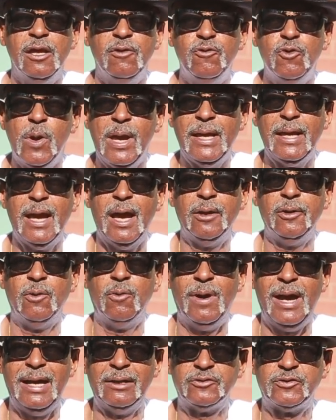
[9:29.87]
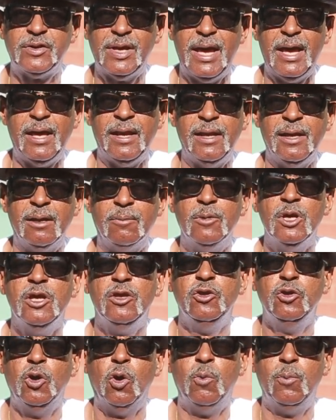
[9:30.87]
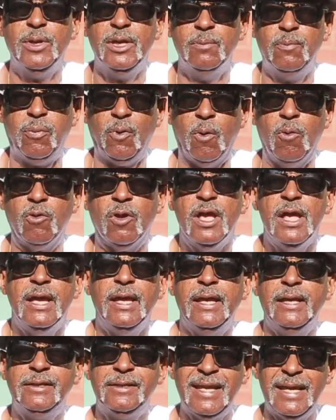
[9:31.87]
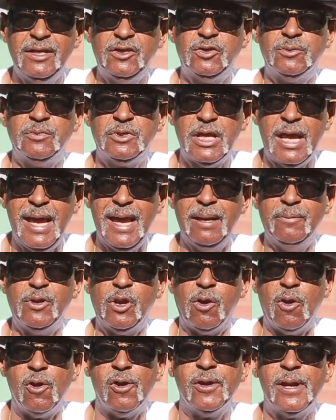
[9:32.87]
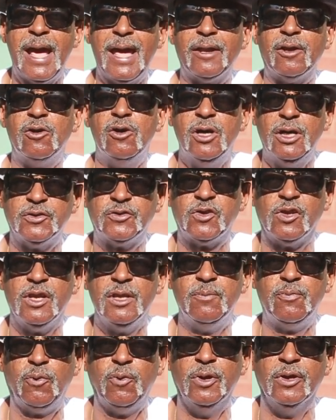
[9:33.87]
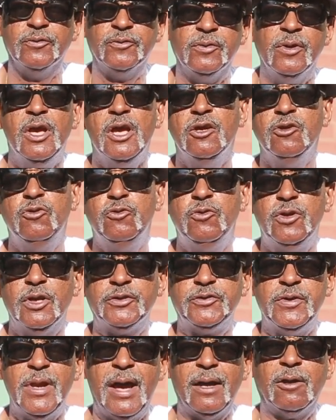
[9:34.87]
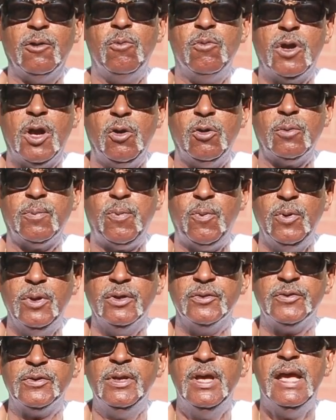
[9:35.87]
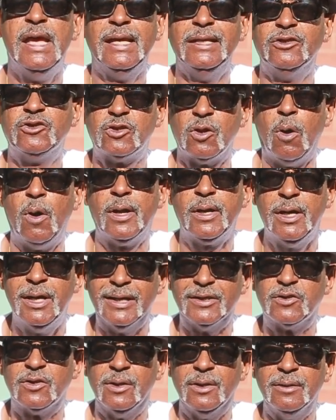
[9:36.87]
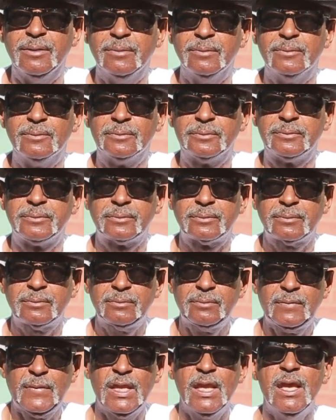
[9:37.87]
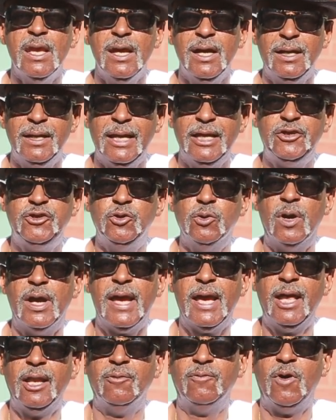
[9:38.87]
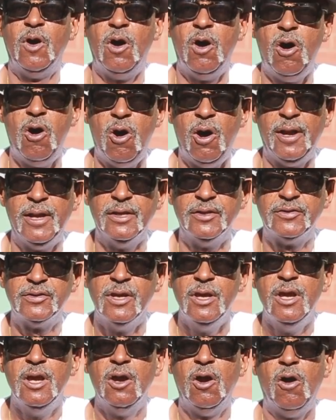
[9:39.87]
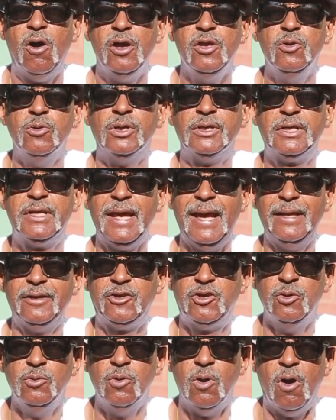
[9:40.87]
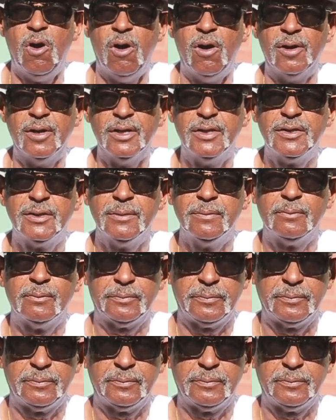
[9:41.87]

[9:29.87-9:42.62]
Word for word: If you ain't got no outside help, you're gonna be broke. And it takes some time to learn how to hustle in prison. You're just not gonna go to prison and start hustling. Unless you're a hell of an artist or you're a tattoo artist.